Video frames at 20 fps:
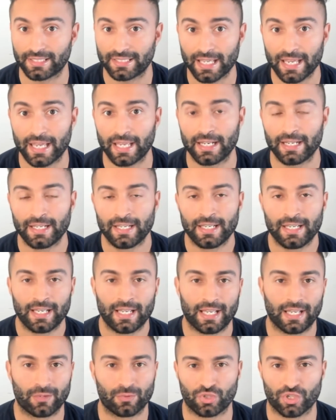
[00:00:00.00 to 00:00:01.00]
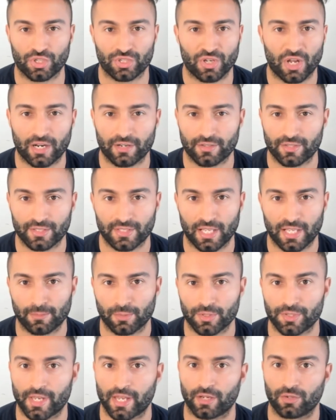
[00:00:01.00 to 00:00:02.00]
debt, it was just not a
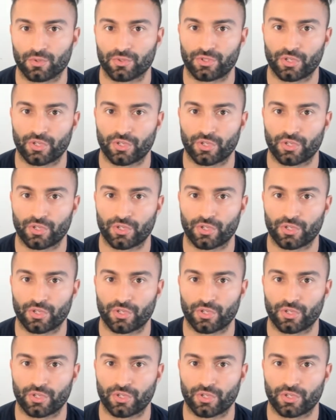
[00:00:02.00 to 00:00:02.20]
sustainable cycle.